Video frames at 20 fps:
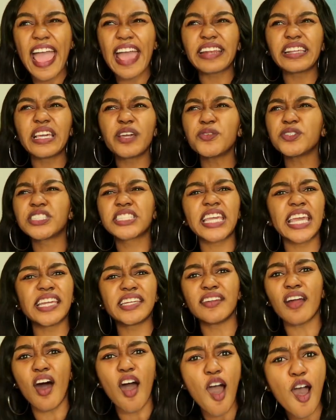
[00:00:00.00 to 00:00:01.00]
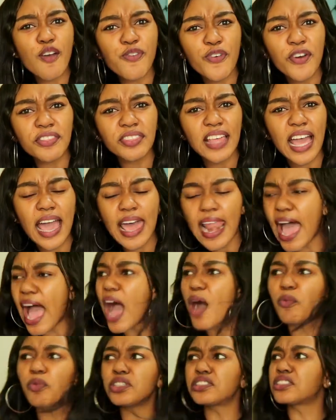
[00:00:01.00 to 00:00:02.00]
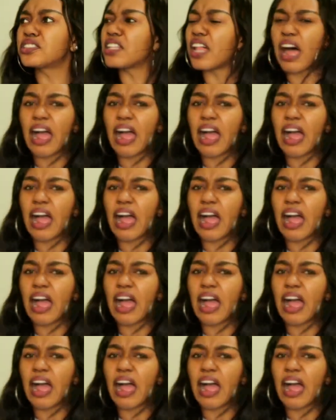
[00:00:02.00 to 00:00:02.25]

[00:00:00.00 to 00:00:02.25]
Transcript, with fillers: and he was getting off on that, I was